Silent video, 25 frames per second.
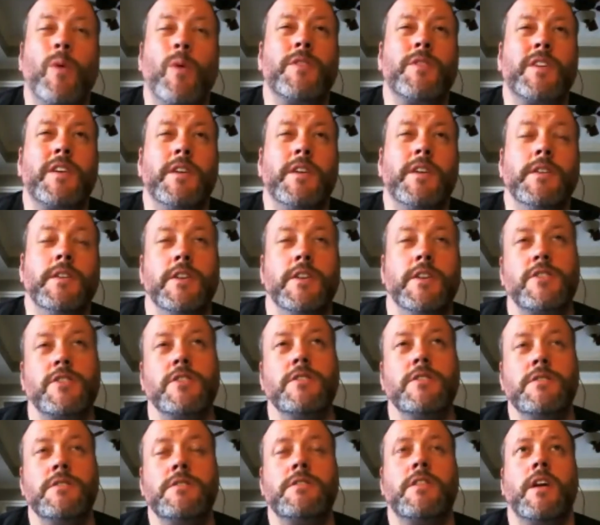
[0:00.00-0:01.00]
What were the
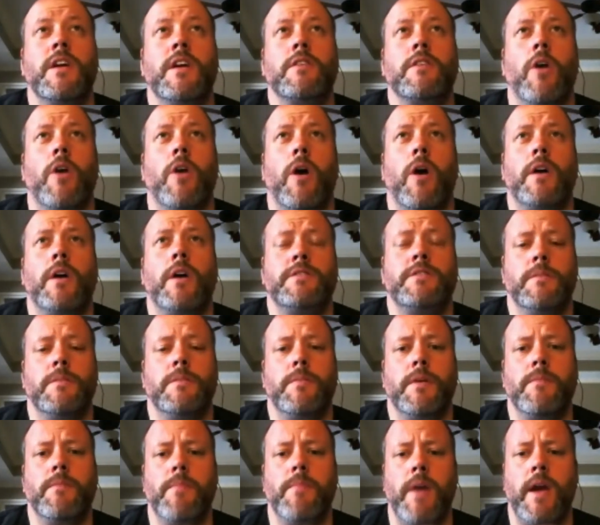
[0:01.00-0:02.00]
conditions that caused
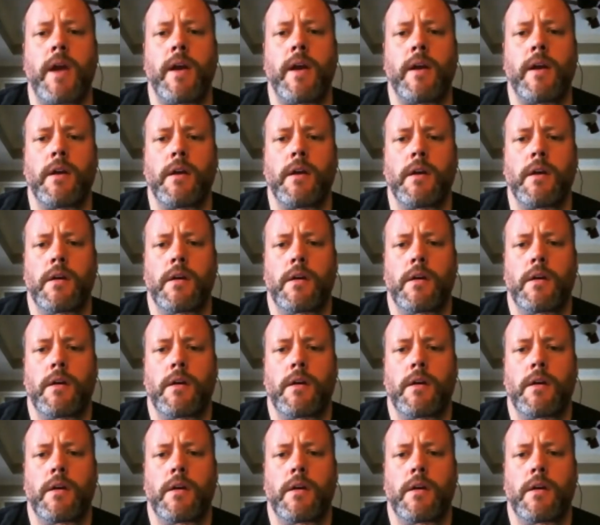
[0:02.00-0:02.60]
the Big Bang?